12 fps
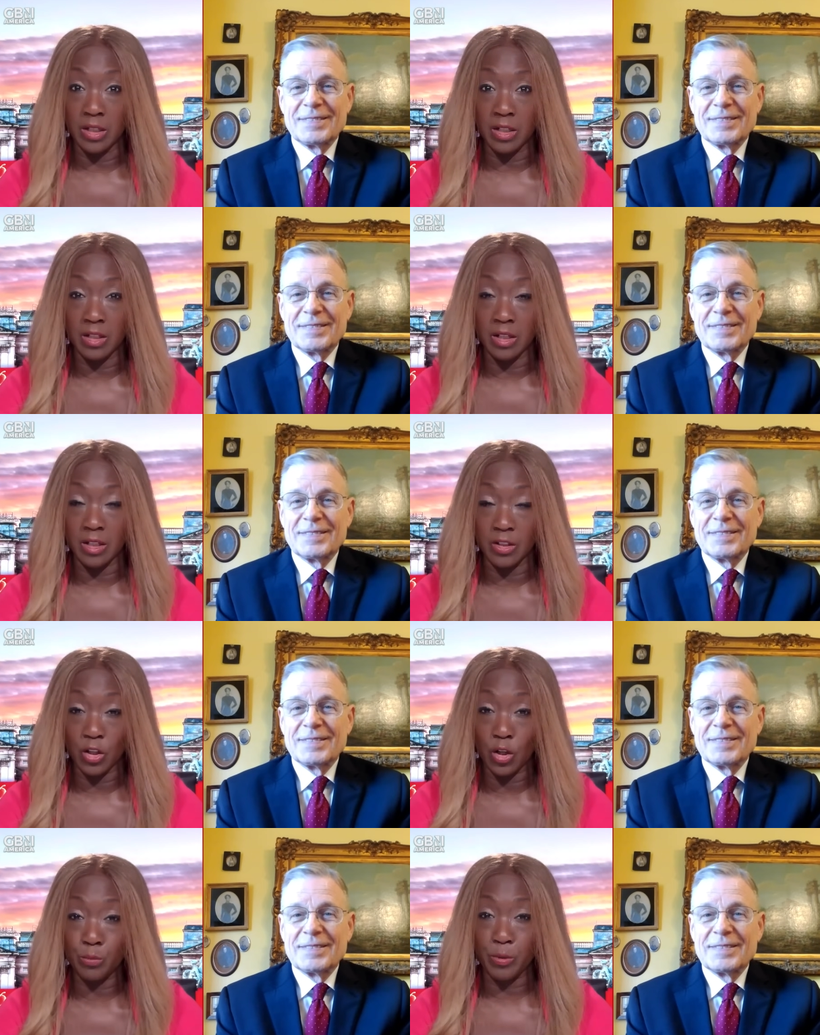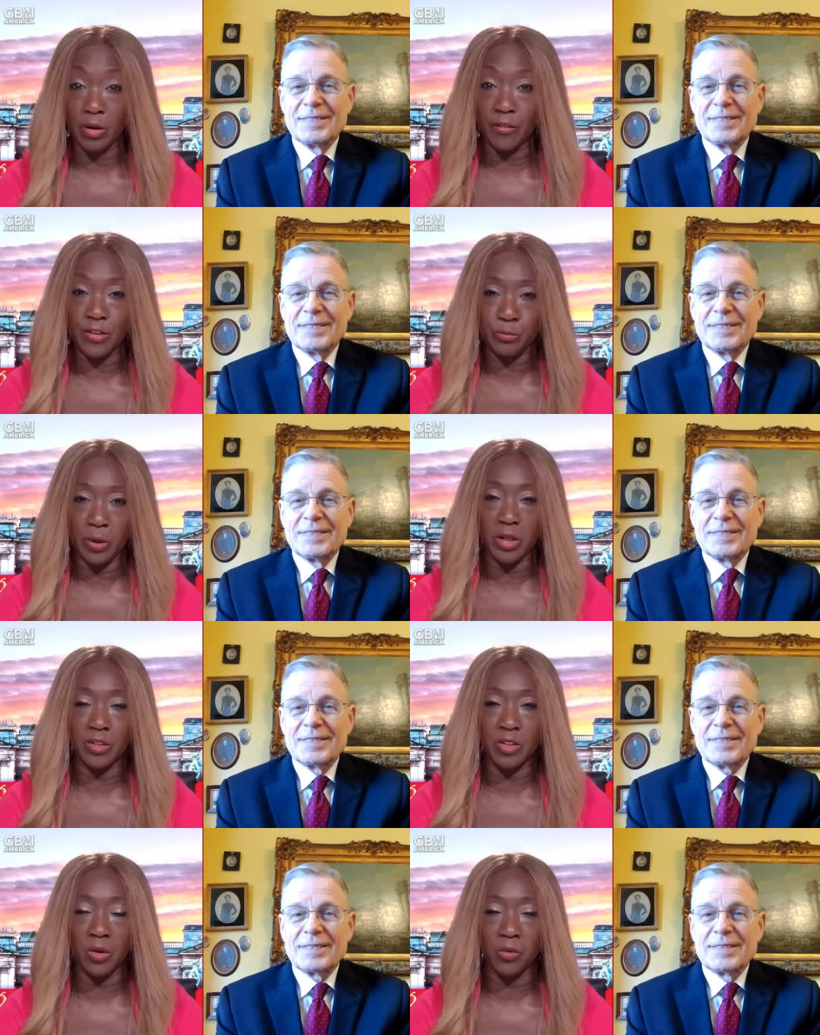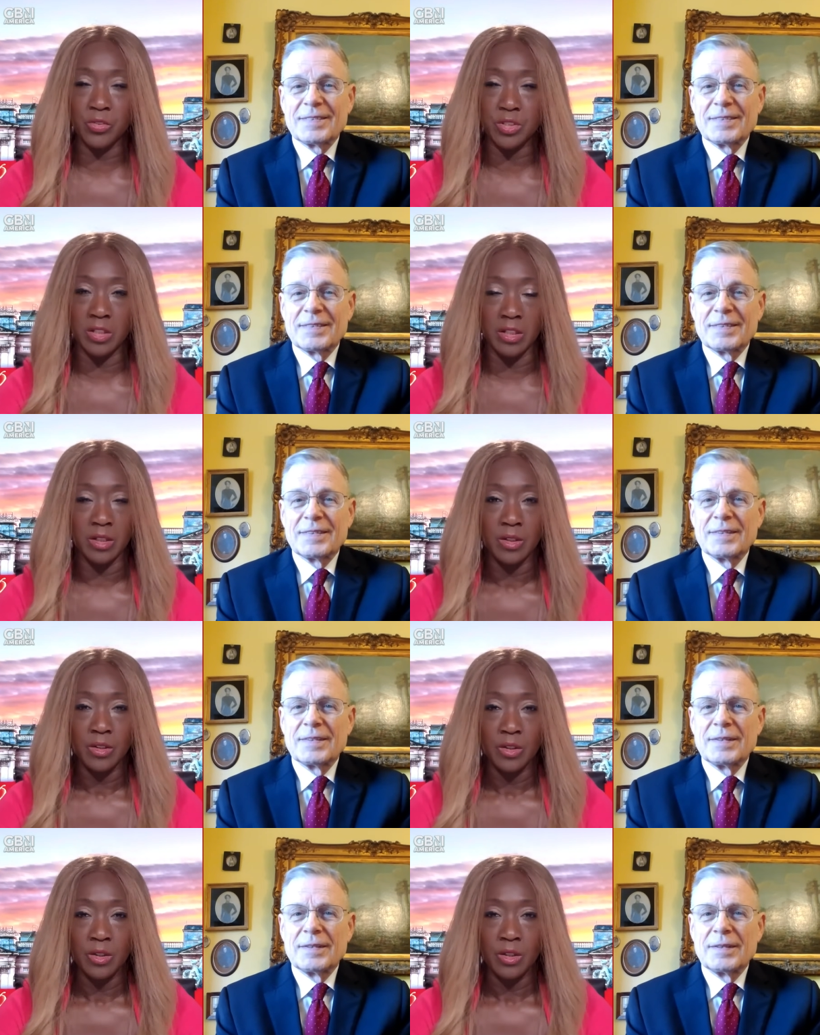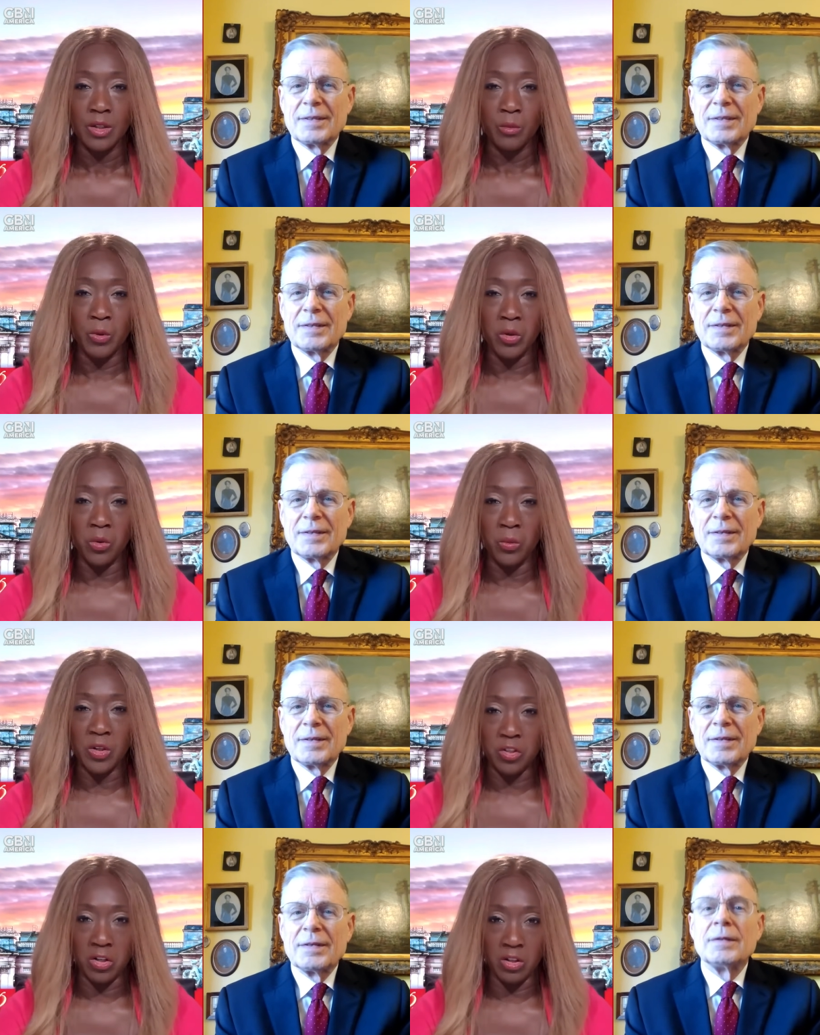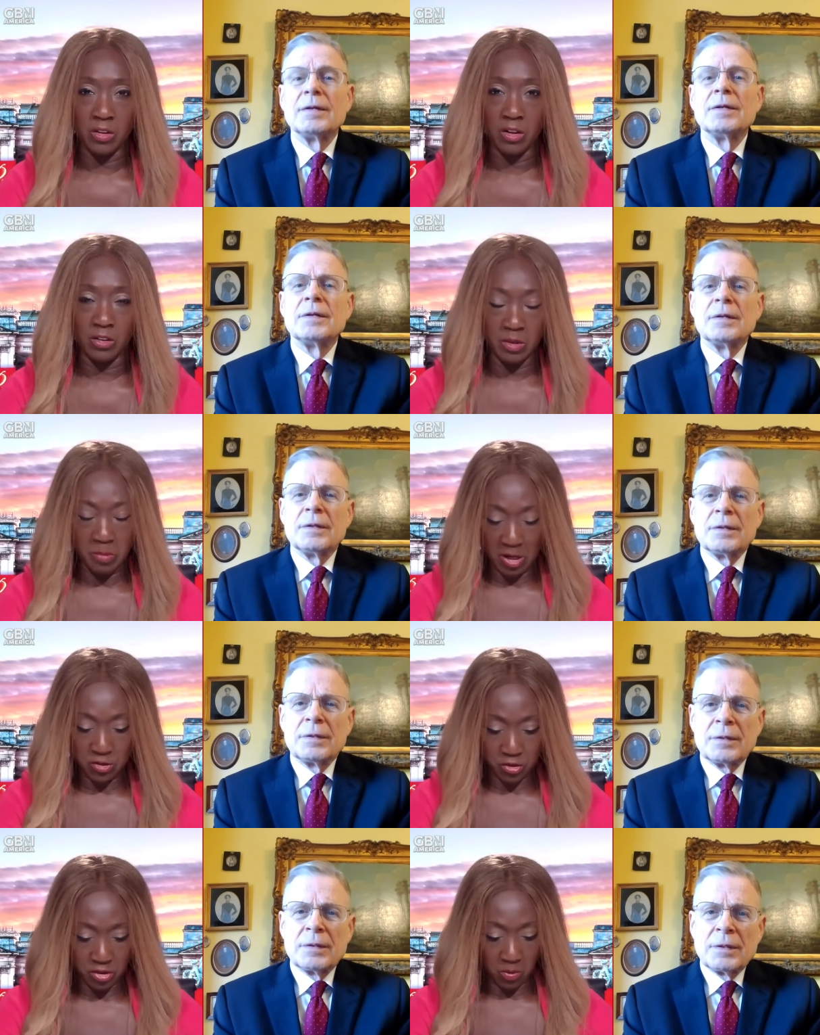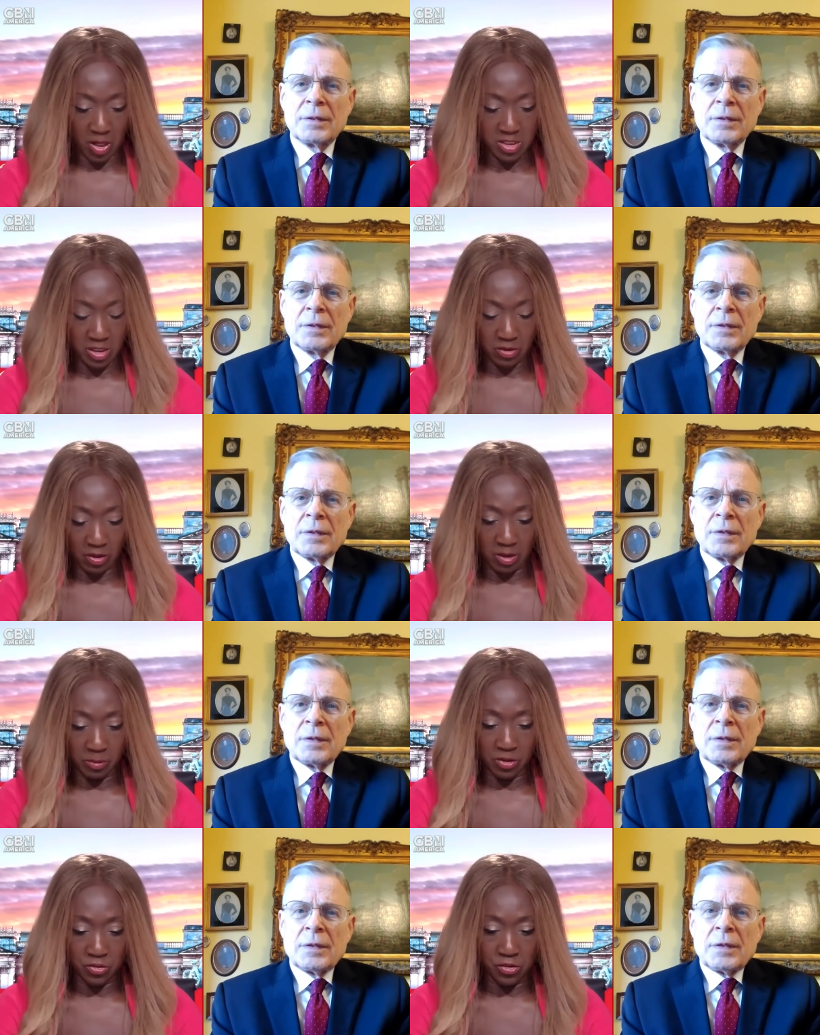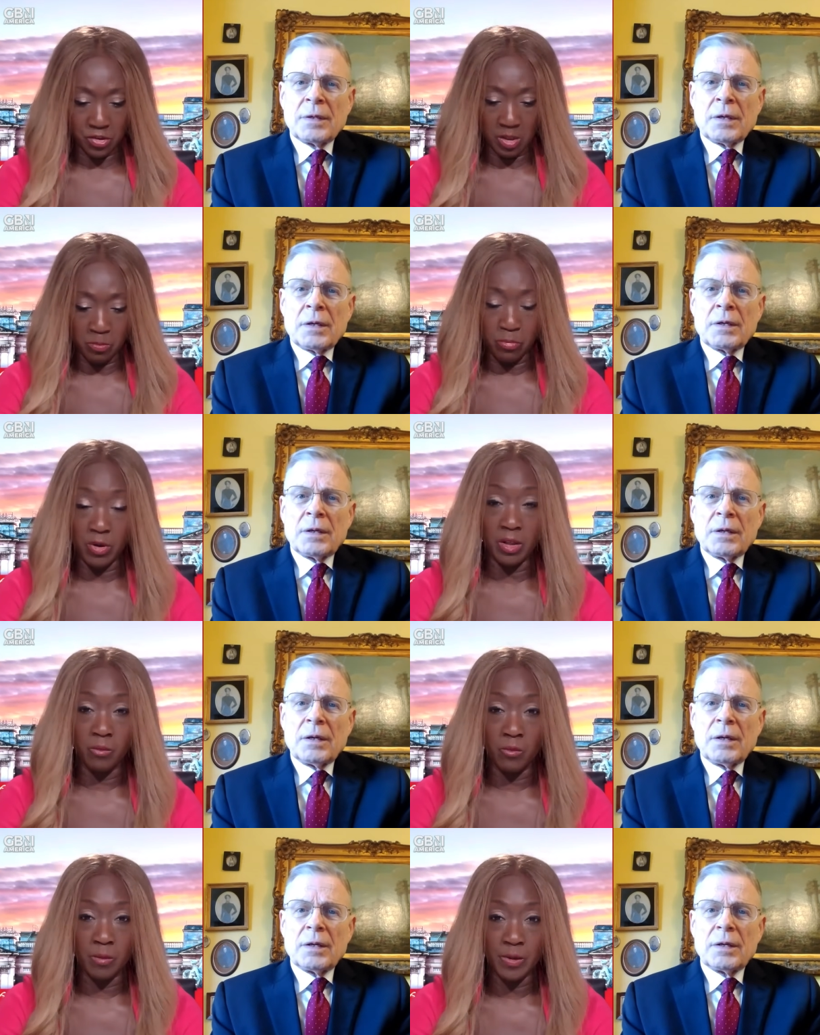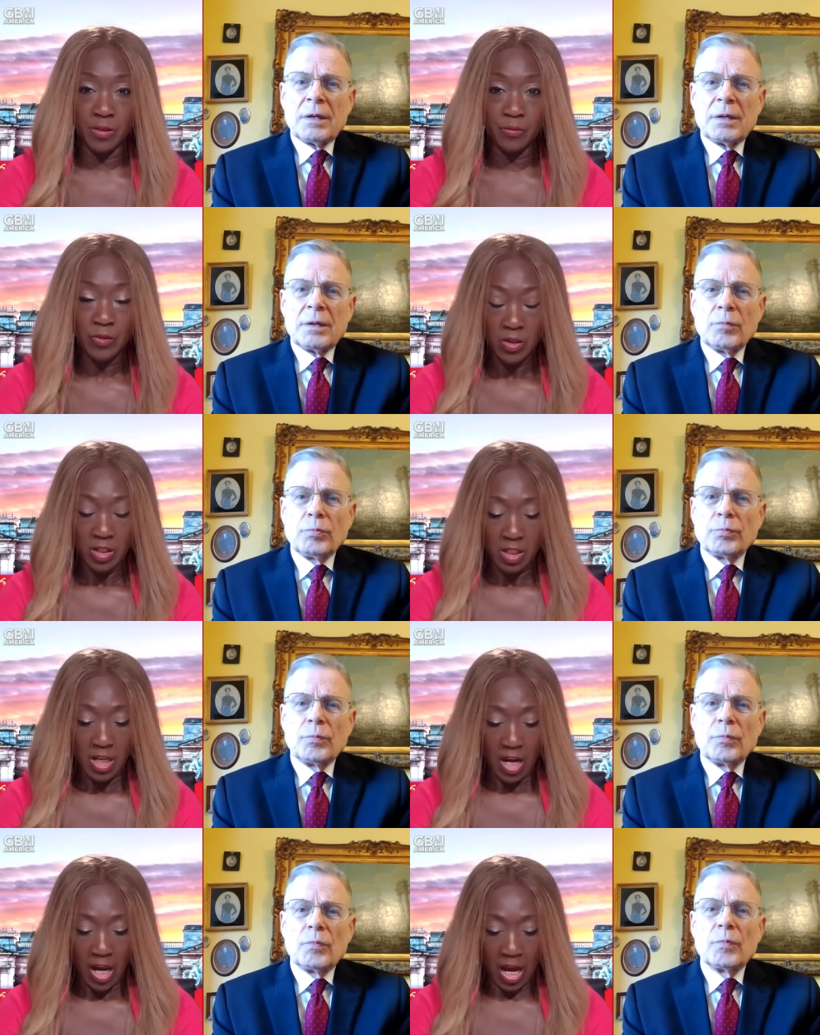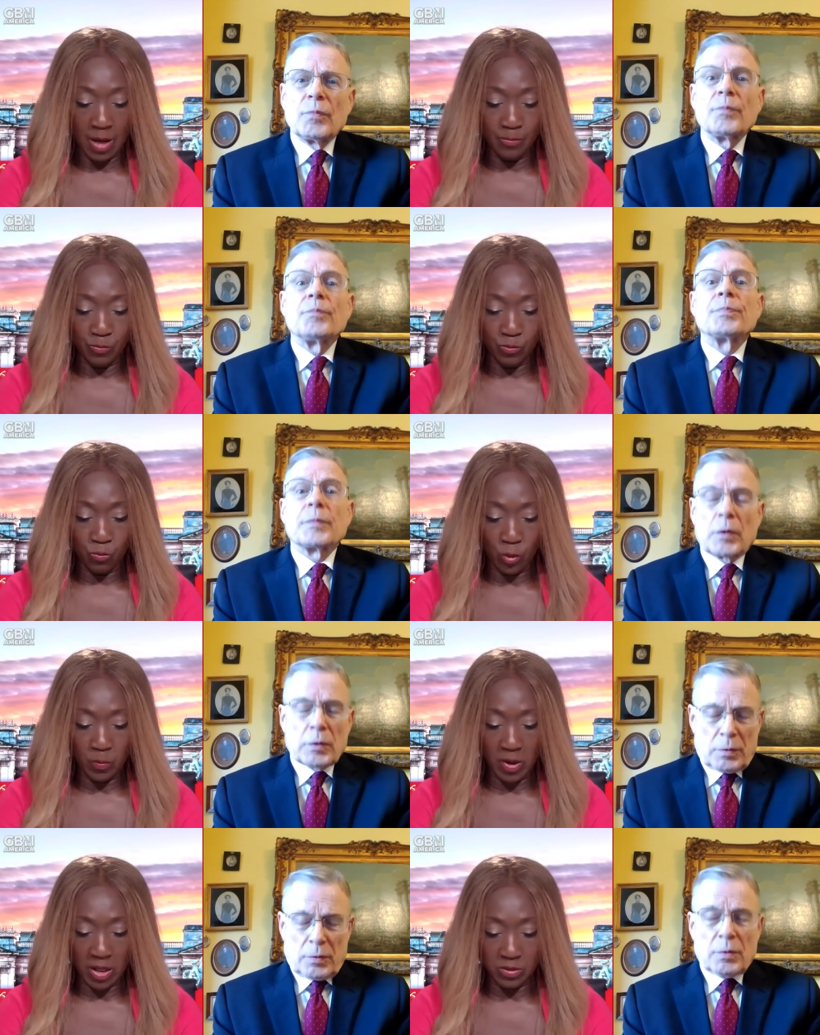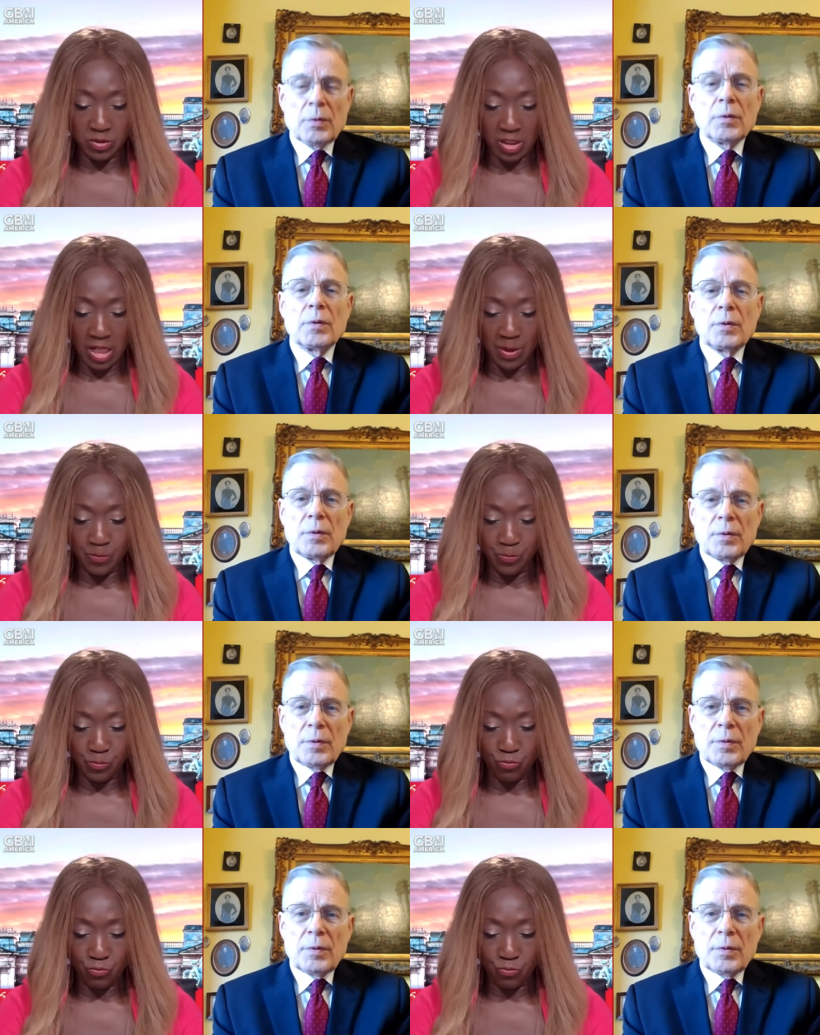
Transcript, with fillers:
Speaker 1: and, and her progress, but, you know, obviously we all wish her, her the best. She's quite incredible, isn't she? Brilliant woman. Um, what about um,